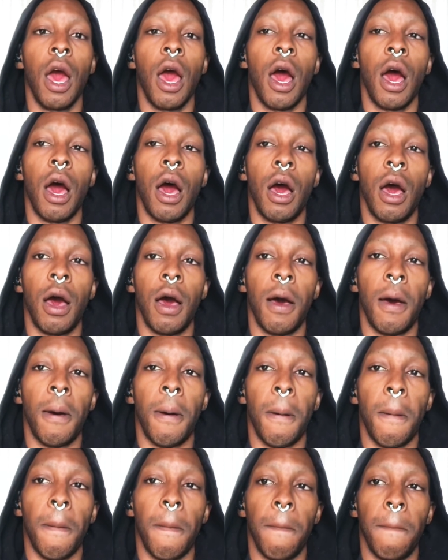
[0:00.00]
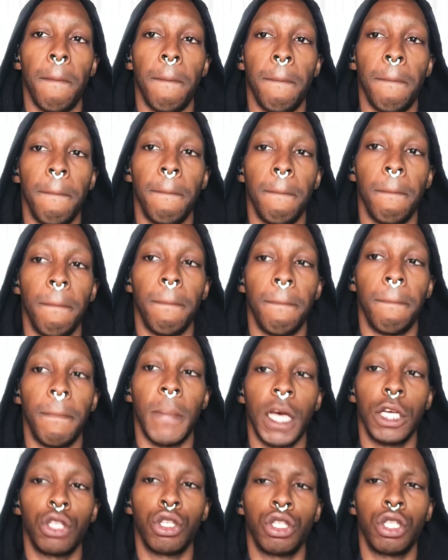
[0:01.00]
Um,
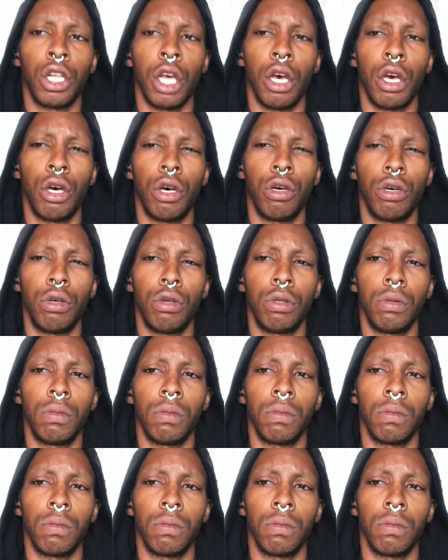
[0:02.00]
so